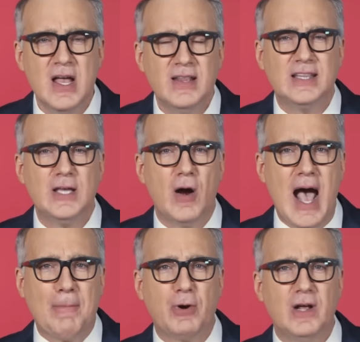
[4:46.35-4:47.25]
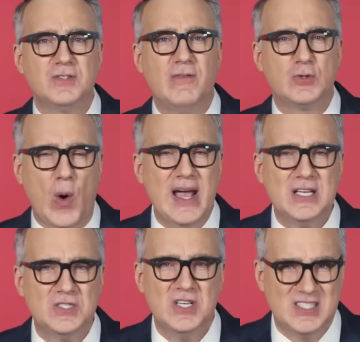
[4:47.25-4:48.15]
that their operatives have
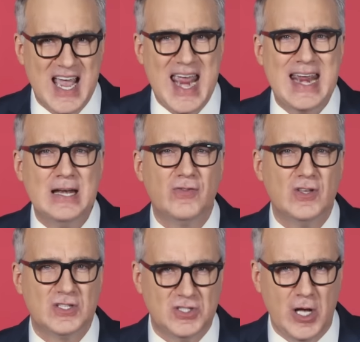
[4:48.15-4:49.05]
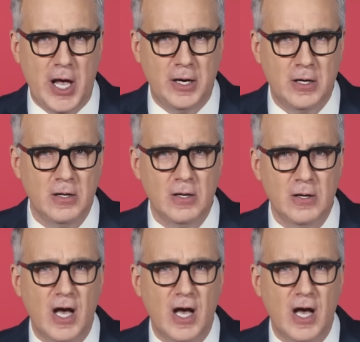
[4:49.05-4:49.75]
twice detained the son